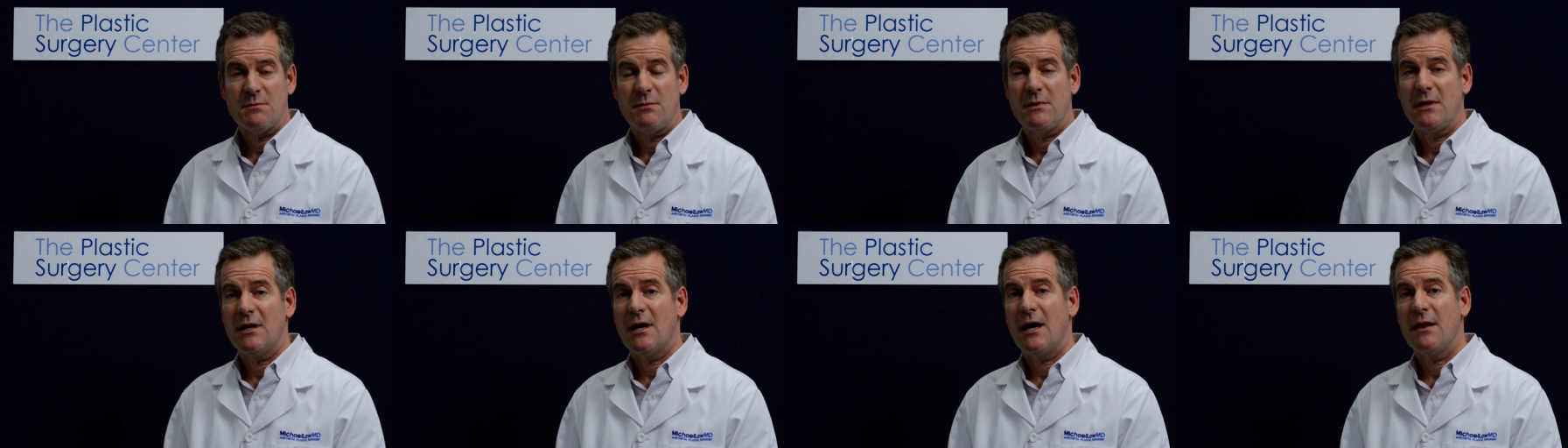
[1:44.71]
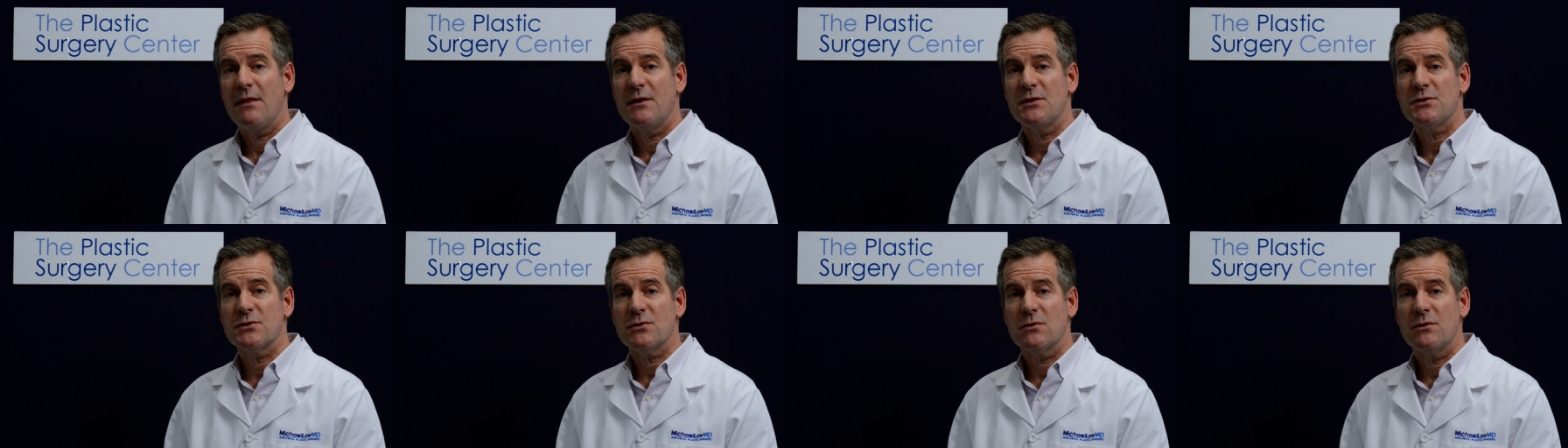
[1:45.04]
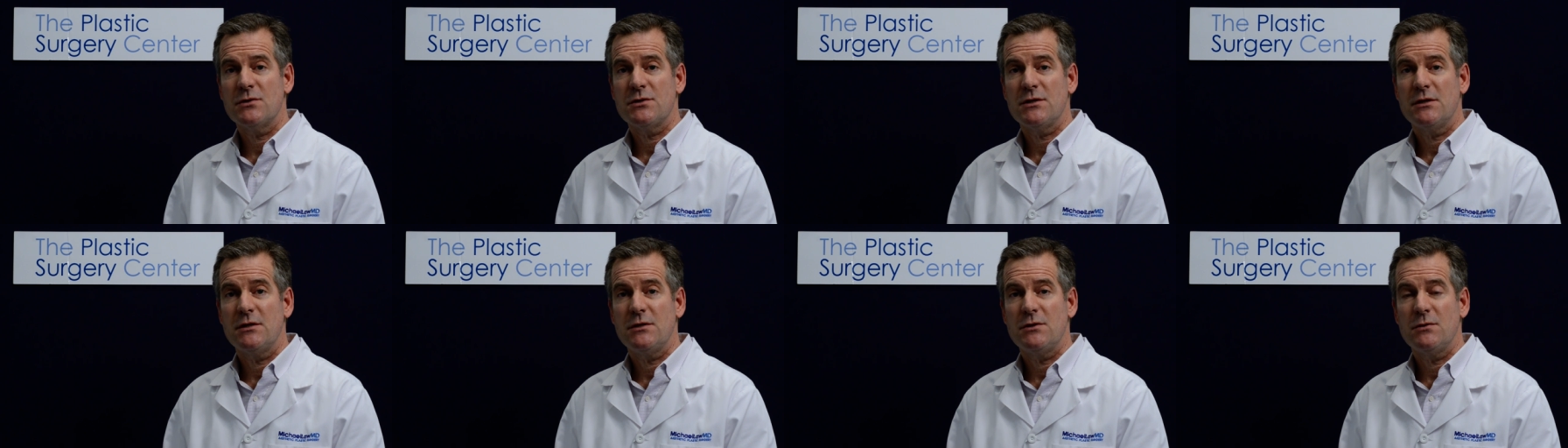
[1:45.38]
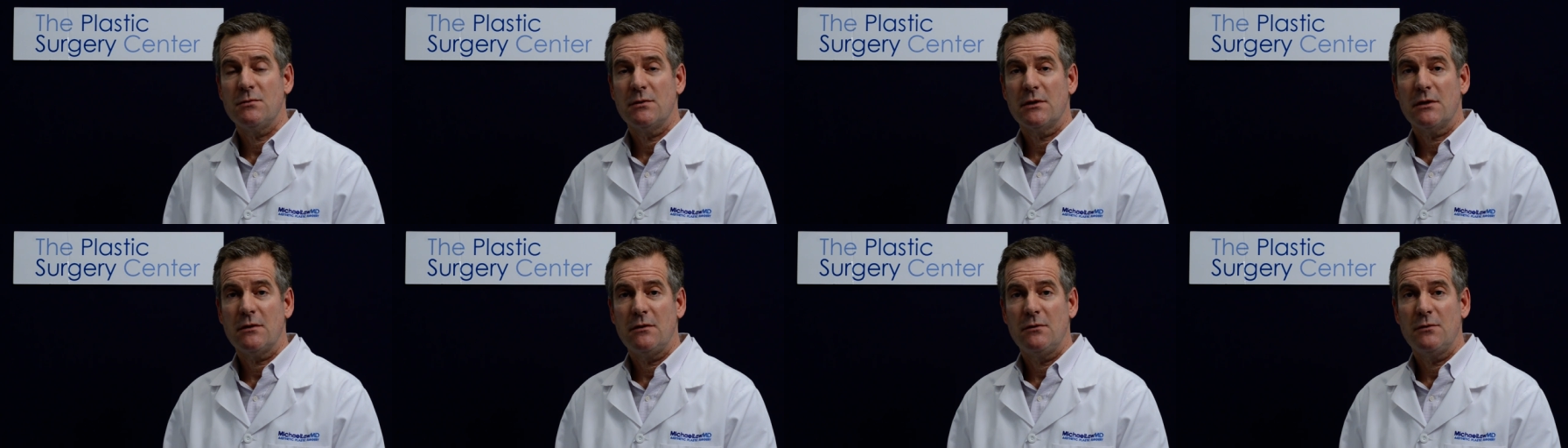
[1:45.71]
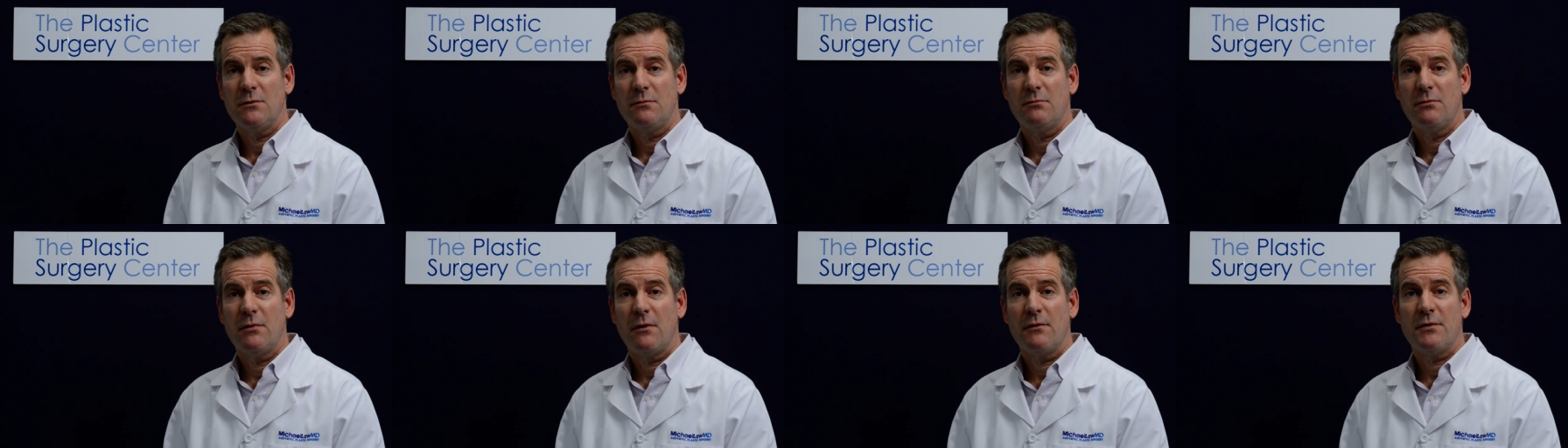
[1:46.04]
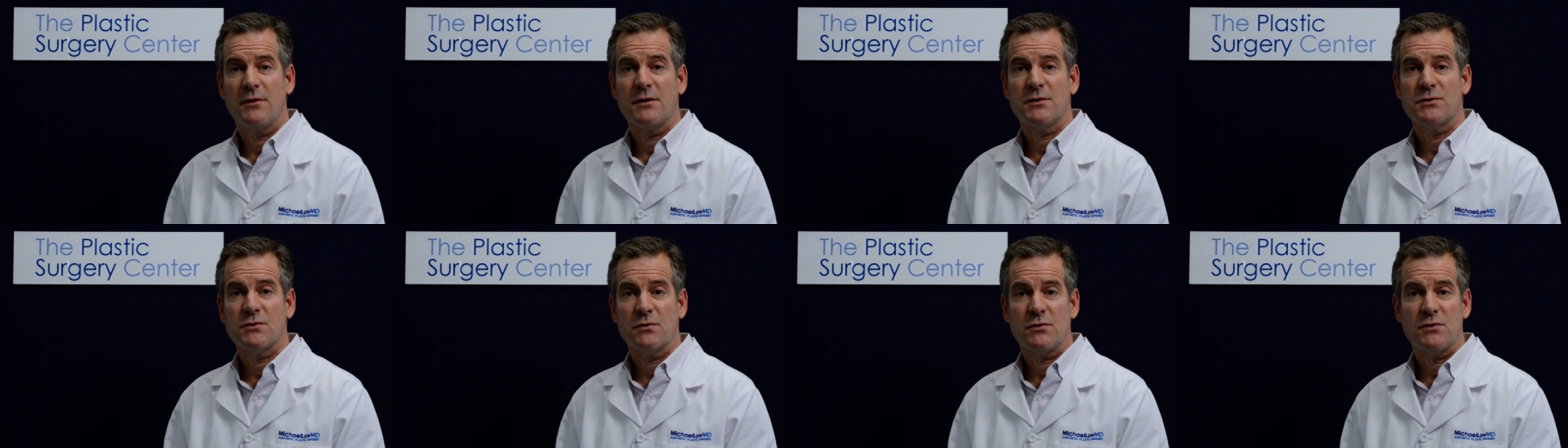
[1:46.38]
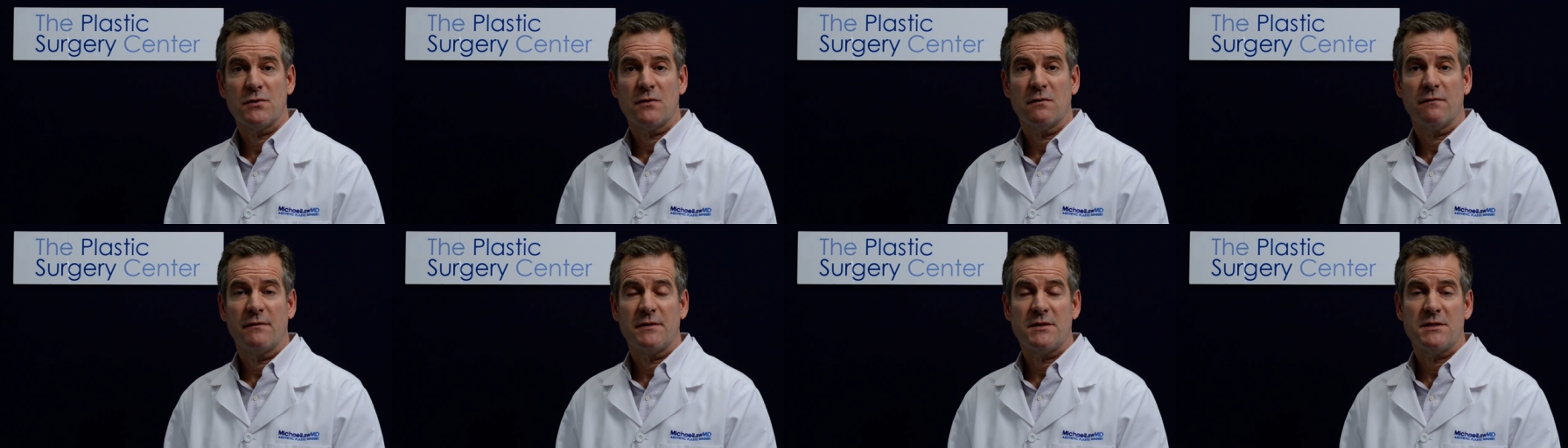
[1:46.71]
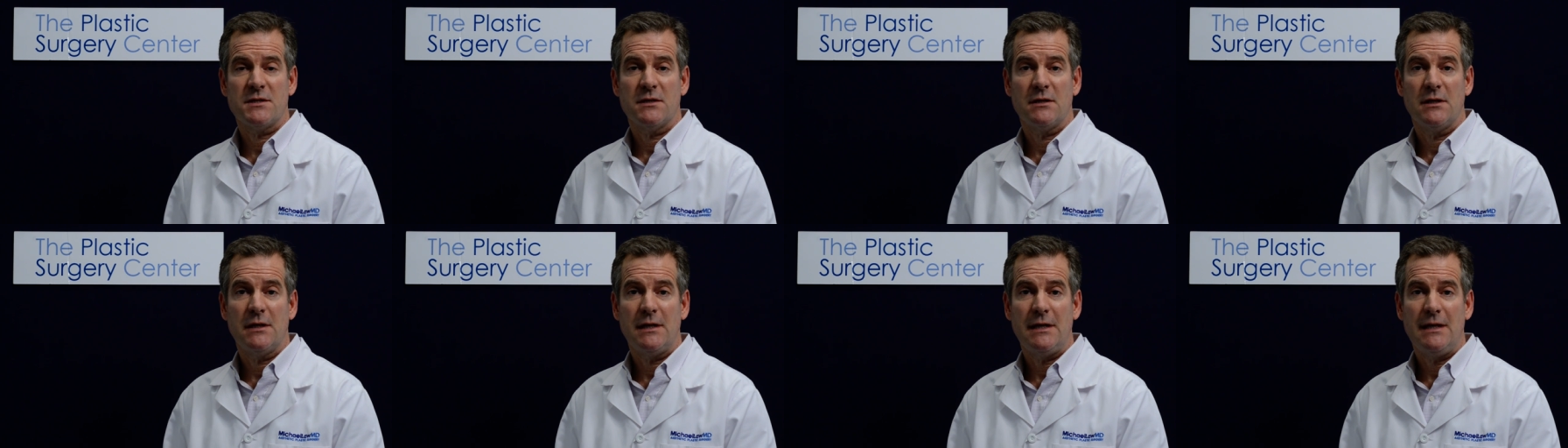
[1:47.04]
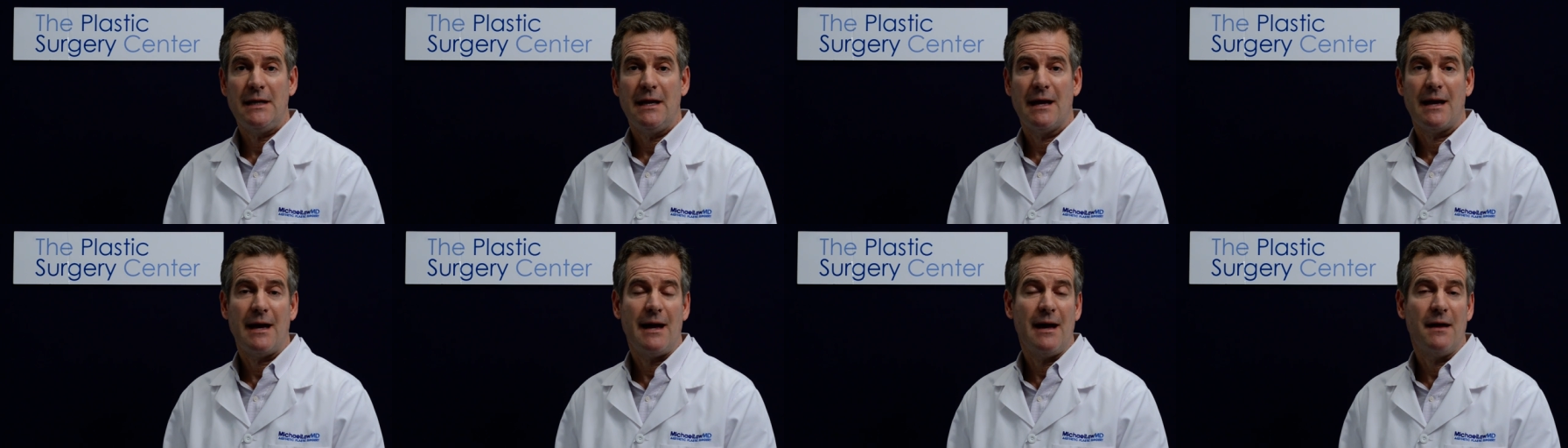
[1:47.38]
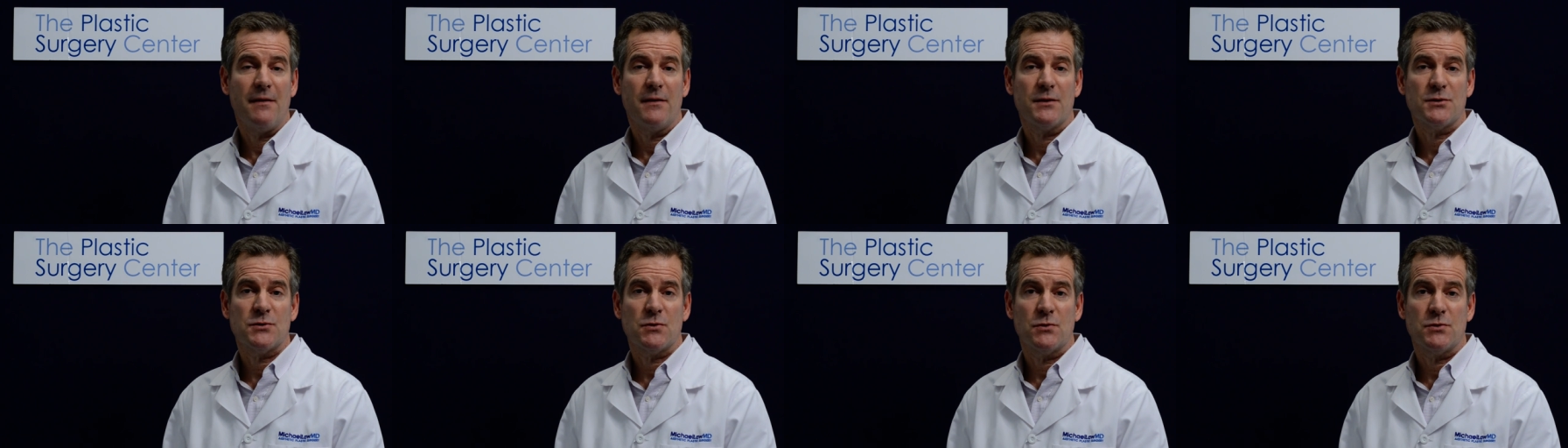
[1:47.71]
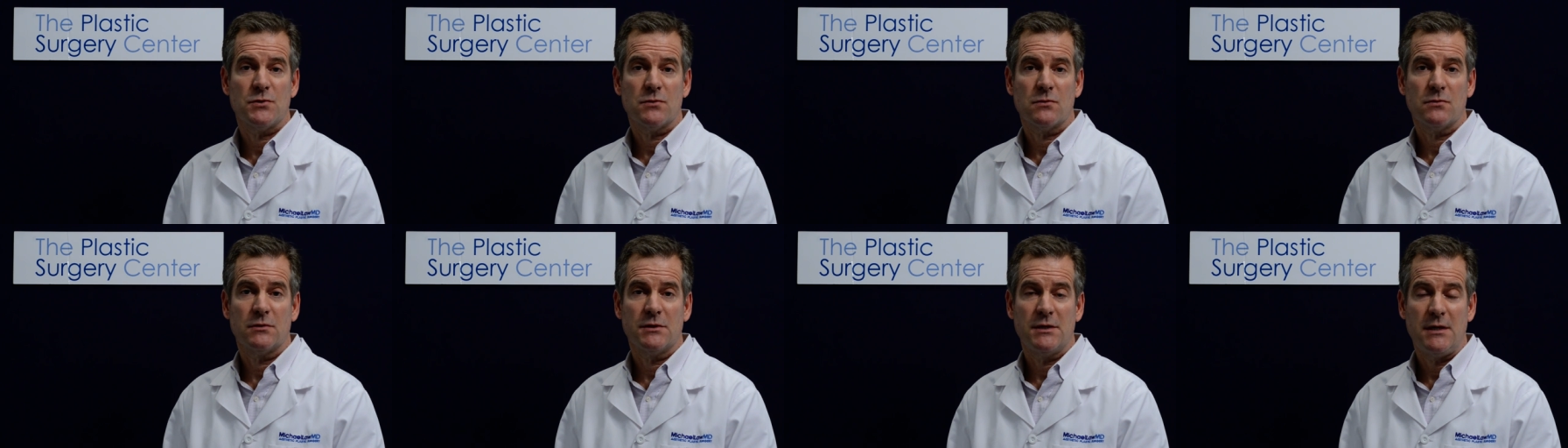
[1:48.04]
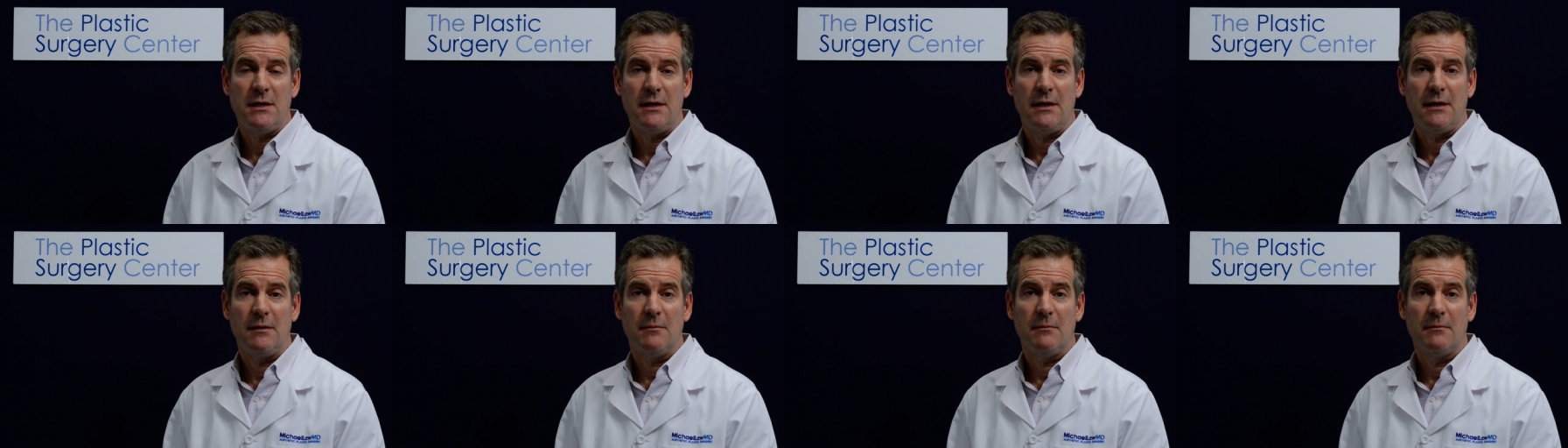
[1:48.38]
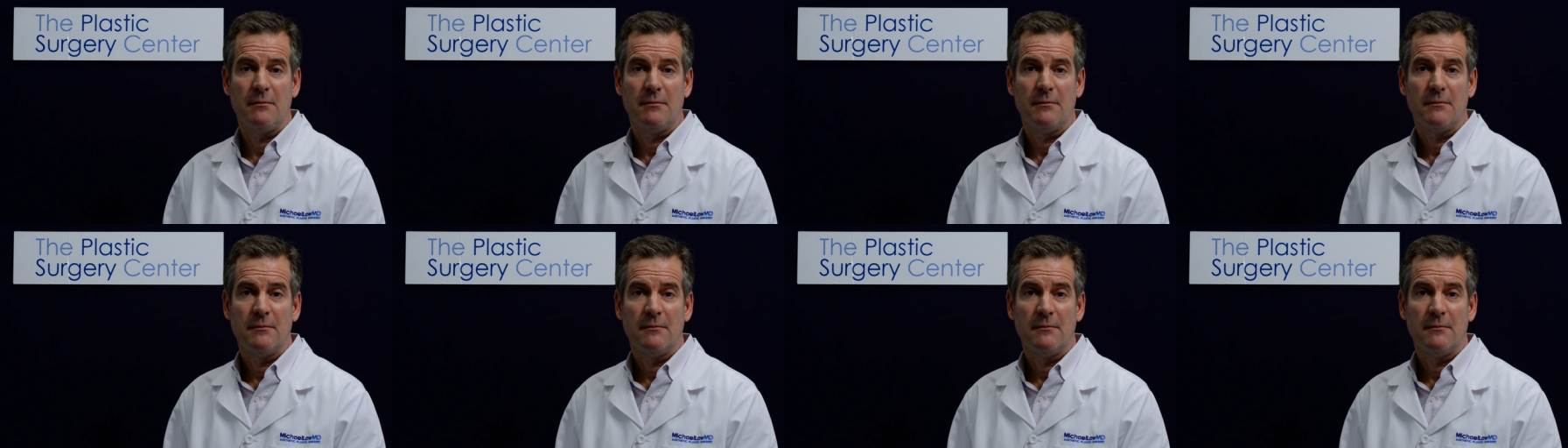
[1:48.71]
beyond the surgeon to include both the surgical facility and the surgical team.